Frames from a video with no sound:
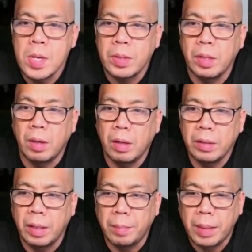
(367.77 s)

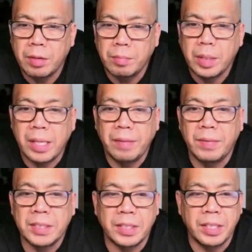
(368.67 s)
the amount of money I
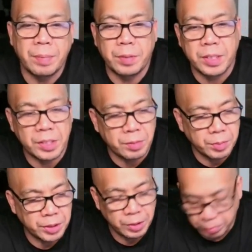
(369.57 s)
invested in that progesterone
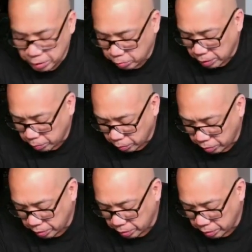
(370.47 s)
machine was well worth